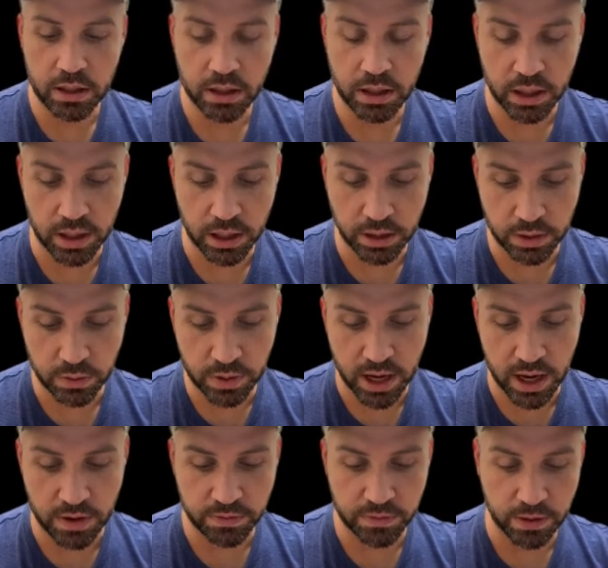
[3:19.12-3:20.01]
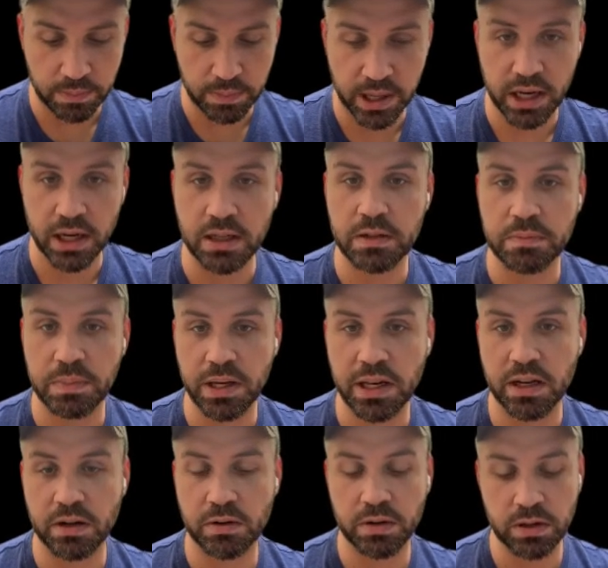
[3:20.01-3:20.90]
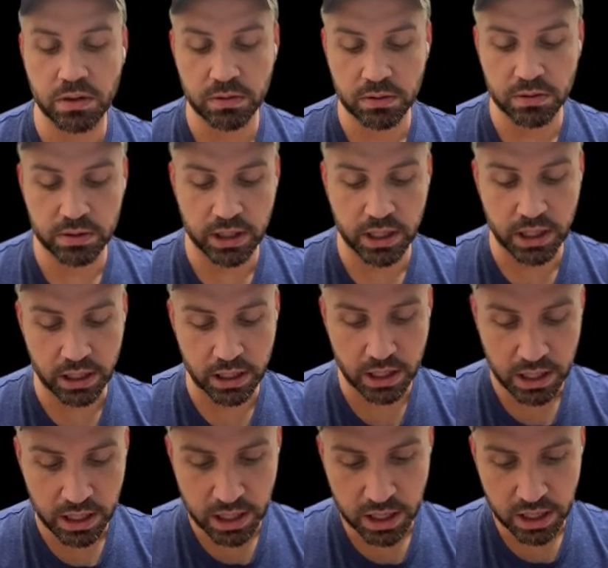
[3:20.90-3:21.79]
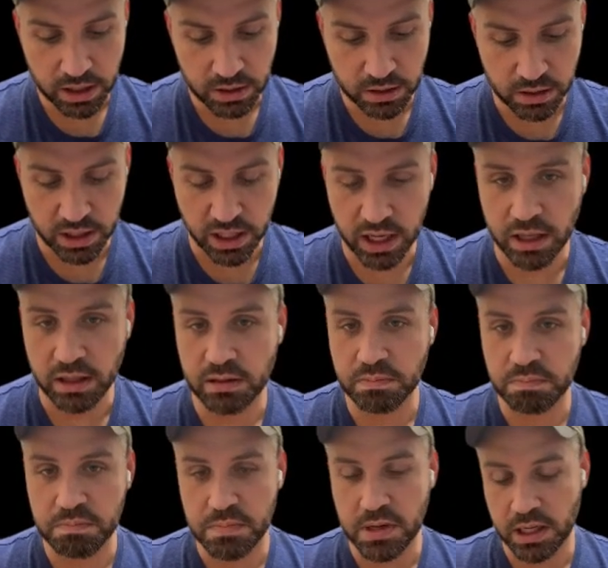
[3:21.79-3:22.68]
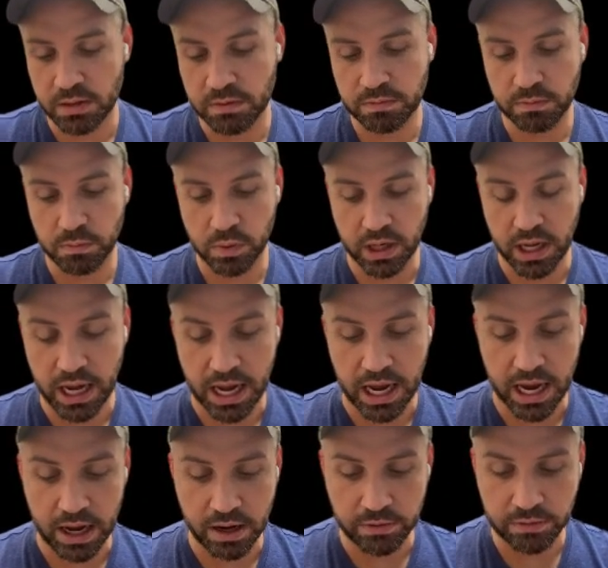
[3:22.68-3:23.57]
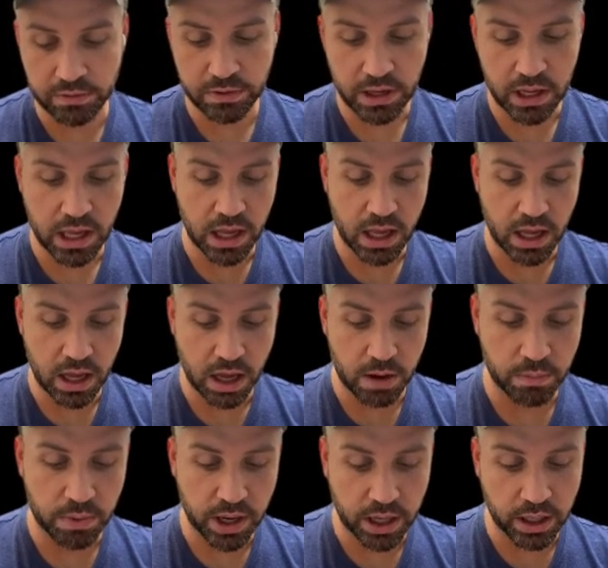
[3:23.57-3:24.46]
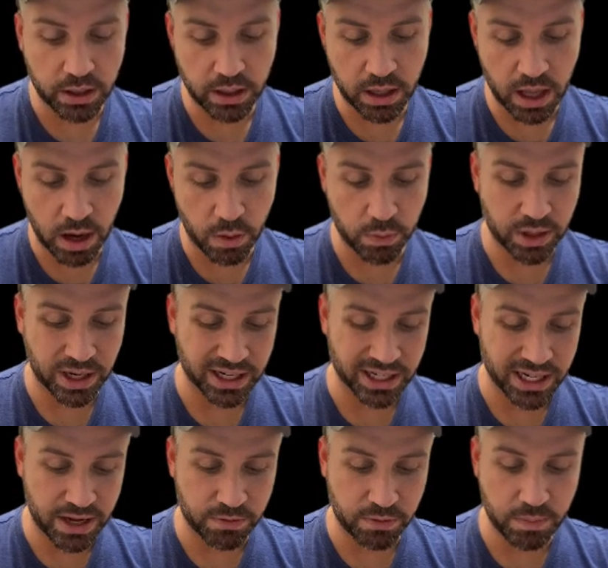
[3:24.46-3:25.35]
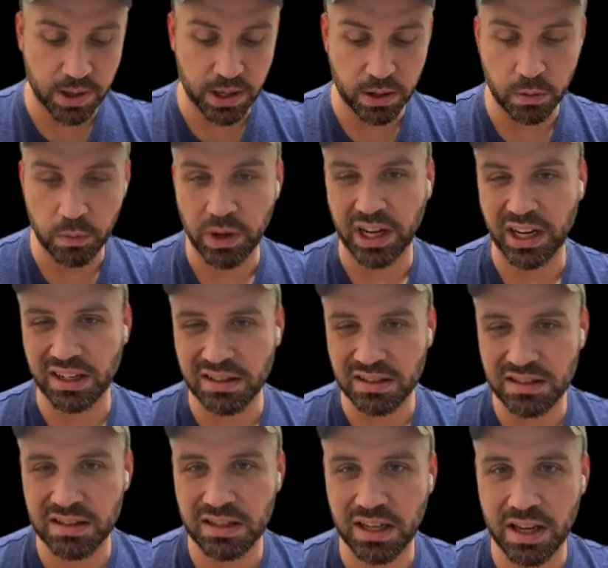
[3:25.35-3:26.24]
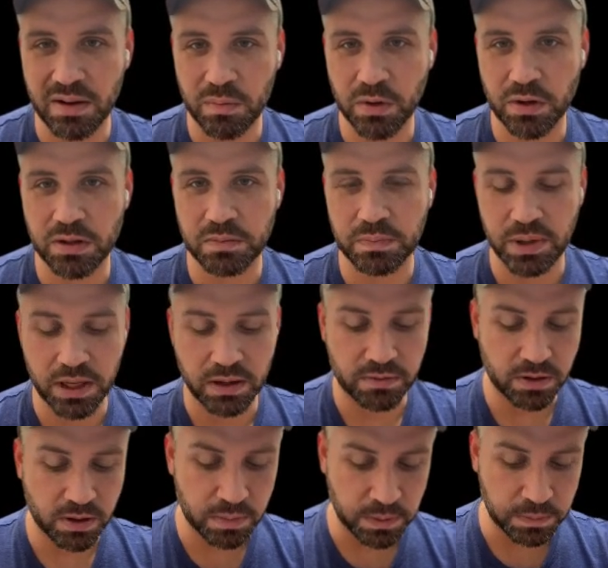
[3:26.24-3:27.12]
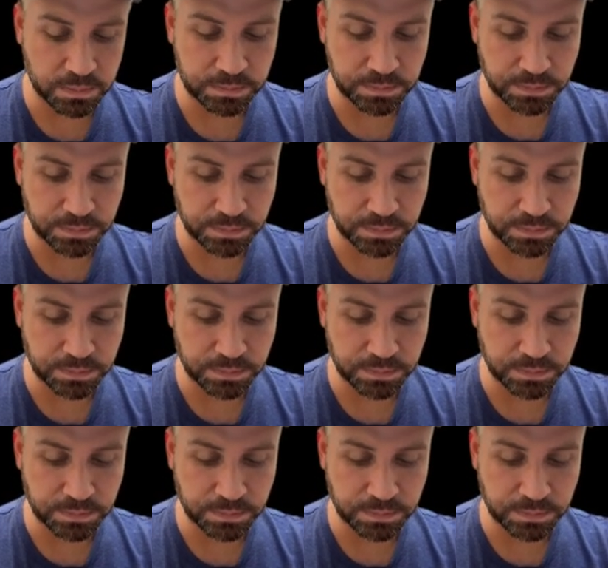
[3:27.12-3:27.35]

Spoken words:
I do have him in a speed and critical set. Again, it's what I have, but I would like to have a better ring just to get more speed from him.